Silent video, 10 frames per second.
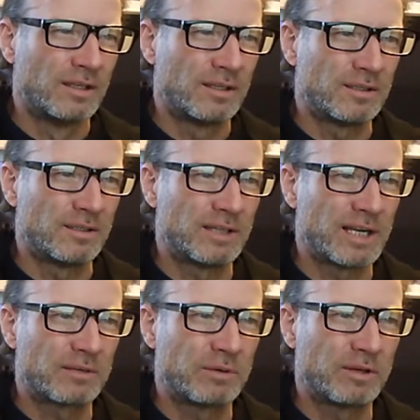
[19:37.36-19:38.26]

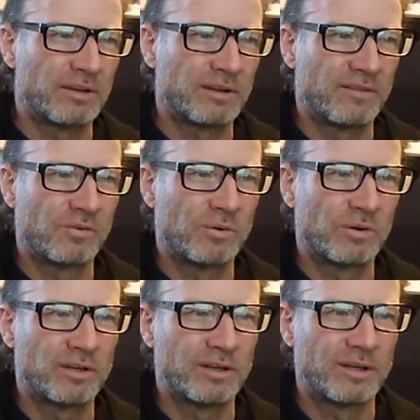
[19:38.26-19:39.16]
How do I
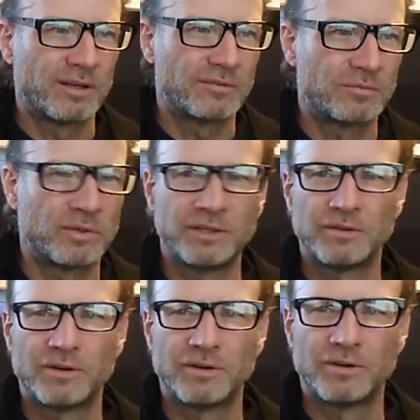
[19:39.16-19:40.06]
avoid running
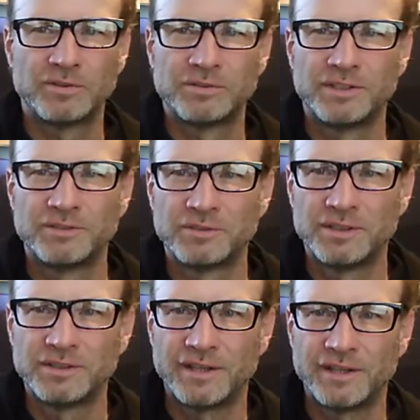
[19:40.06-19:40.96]
overuse
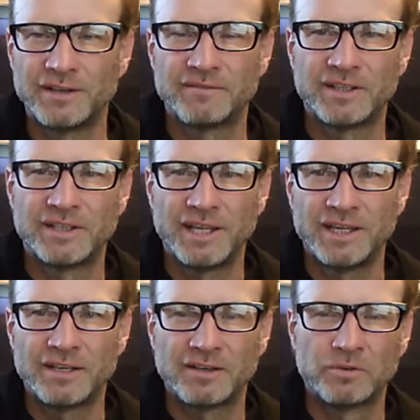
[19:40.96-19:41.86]
injuries? Yeah, if I
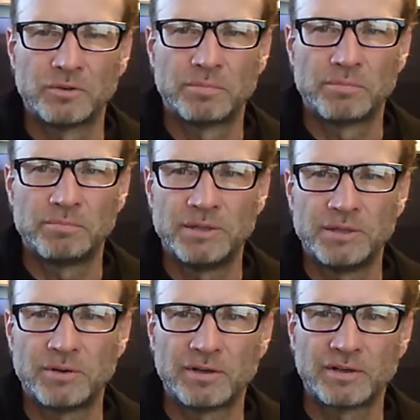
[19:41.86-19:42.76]
take a group of
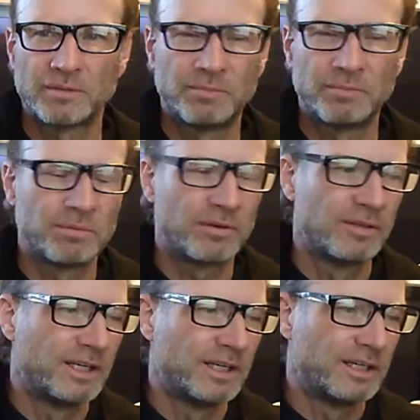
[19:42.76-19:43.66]
people, 100 people,
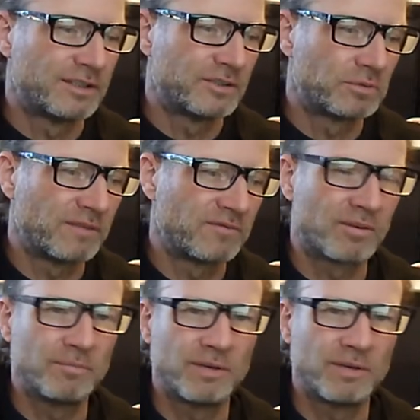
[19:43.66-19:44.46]
to train for a